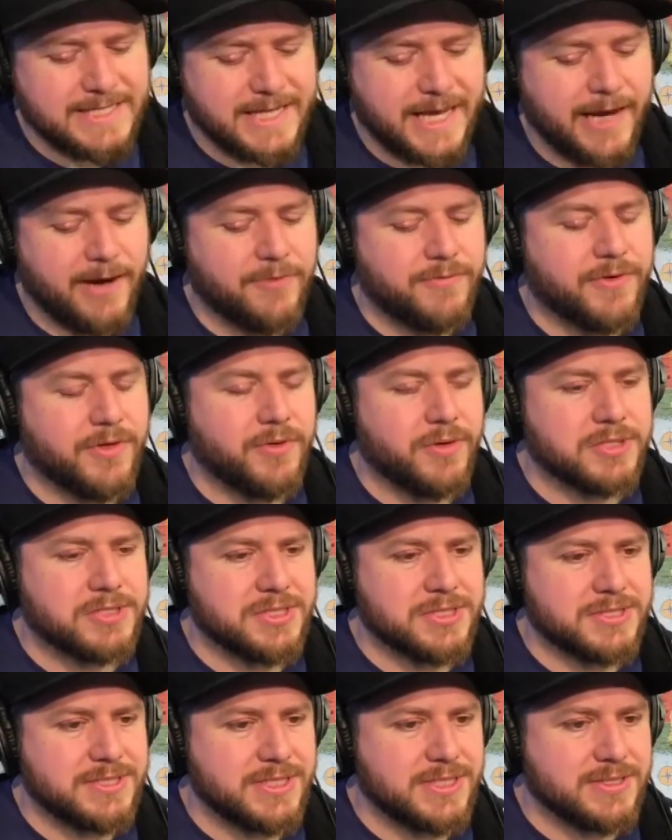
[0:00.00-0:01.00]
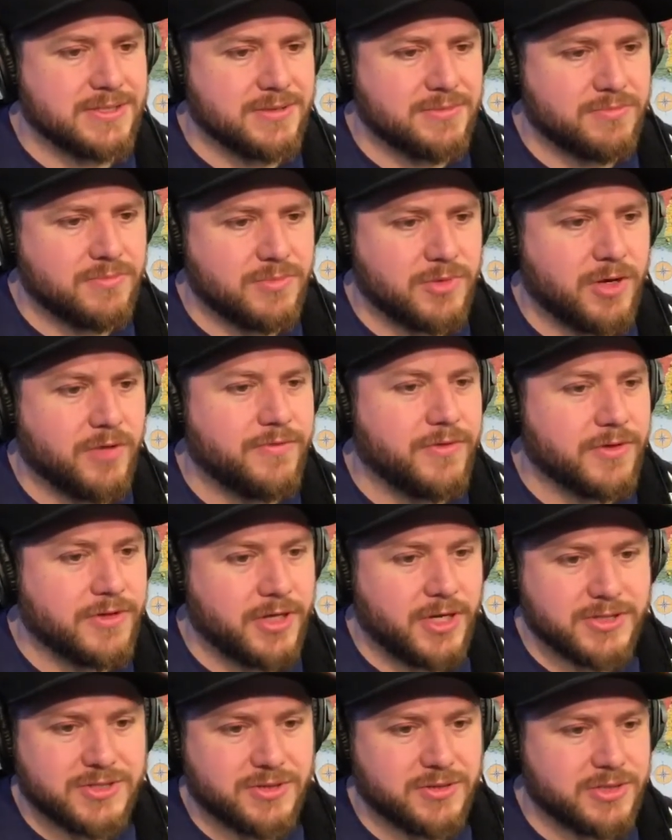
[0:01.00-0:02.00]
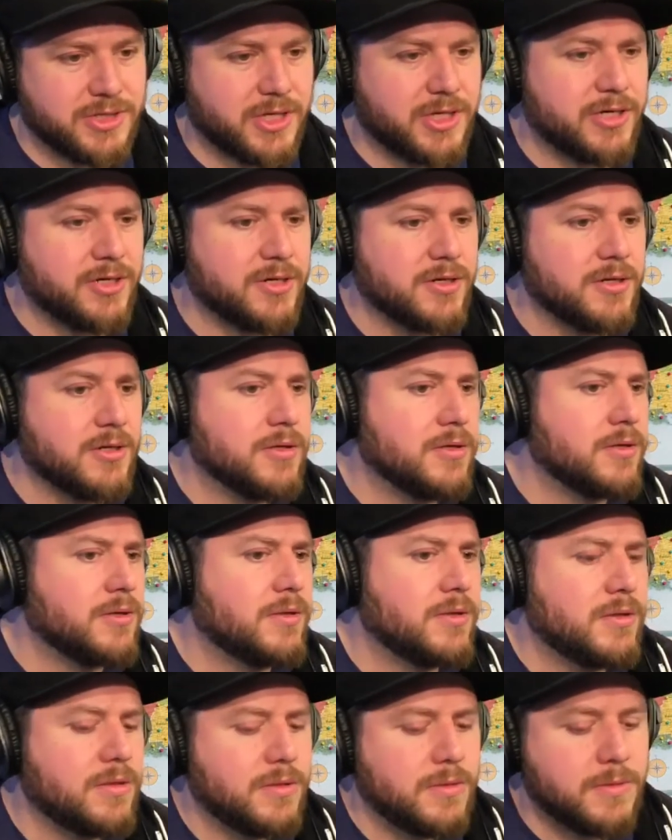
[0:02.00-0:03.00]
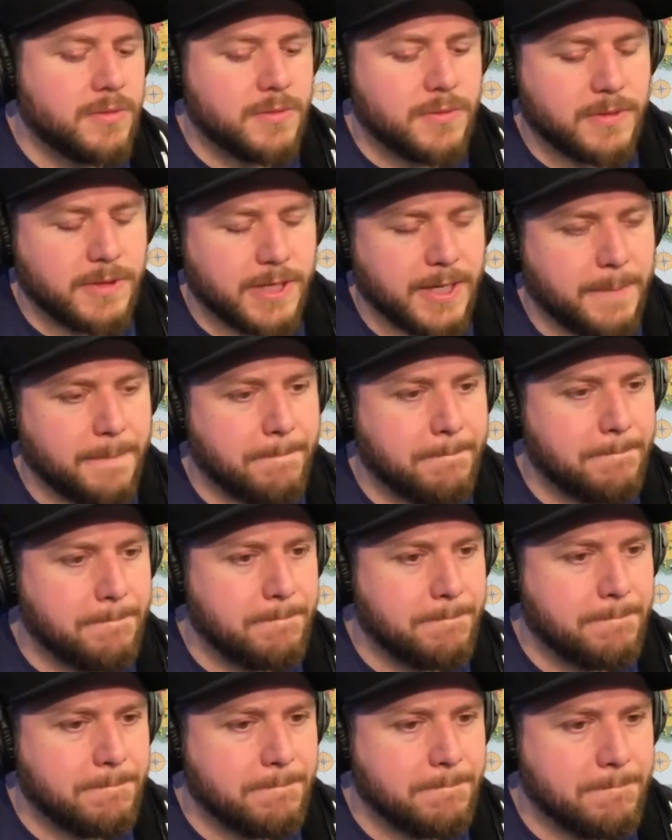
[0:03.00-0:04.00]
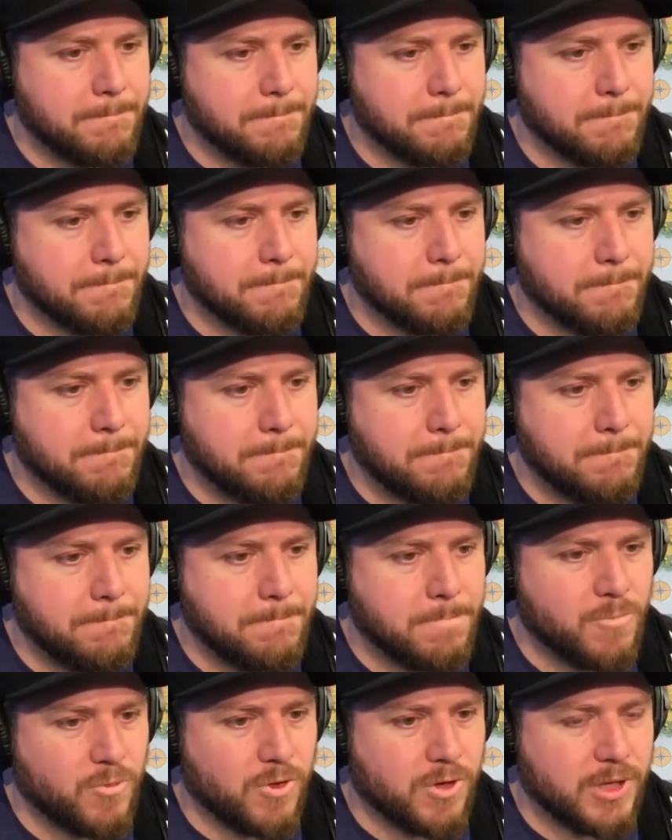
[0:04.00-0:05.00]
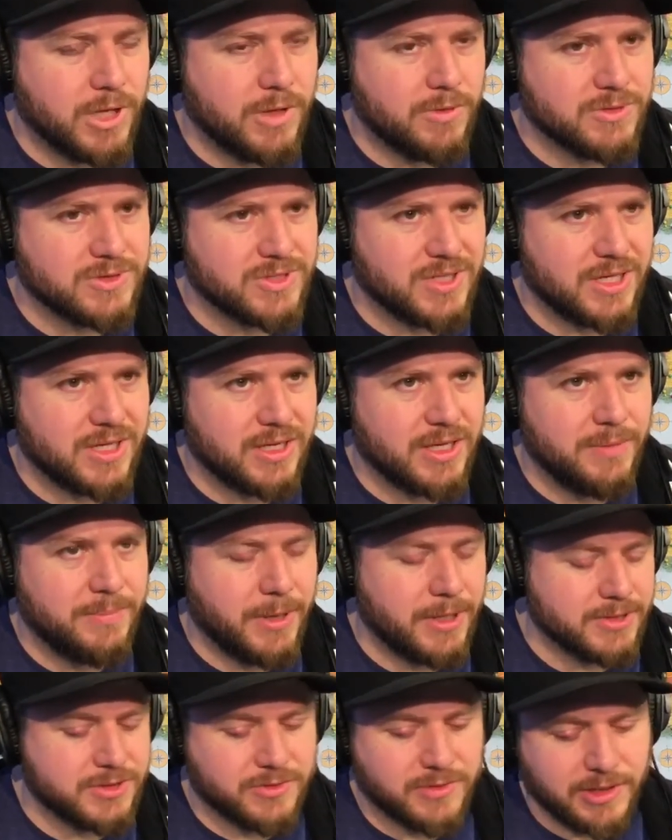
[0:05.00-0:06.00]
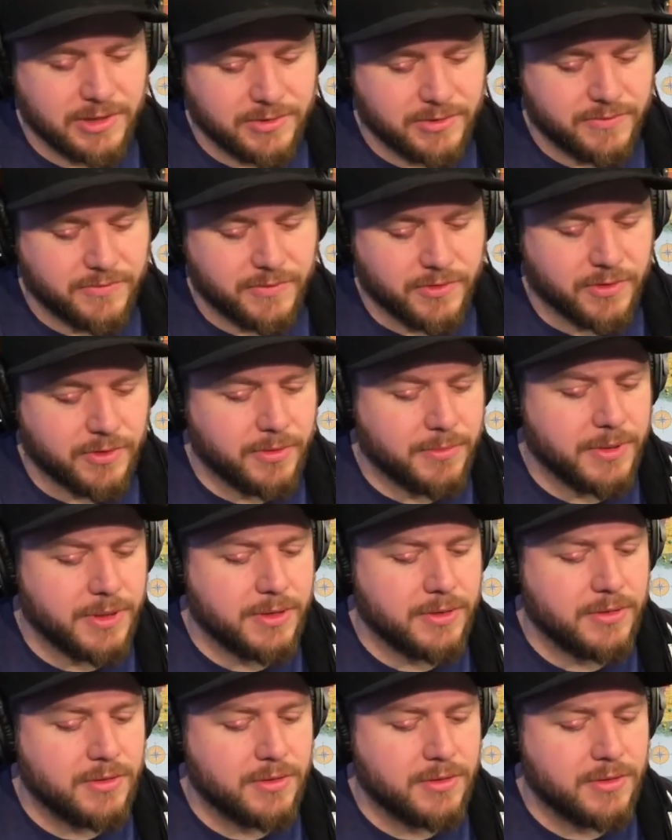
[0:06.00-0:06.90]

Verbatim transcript: Phil out Dawson. for the rest of the season. No, Phil Dawson retired. oh, he did. Yeah. from the 49ers. Mm-hmm. Well, he was um, like he bounced around for a little bit,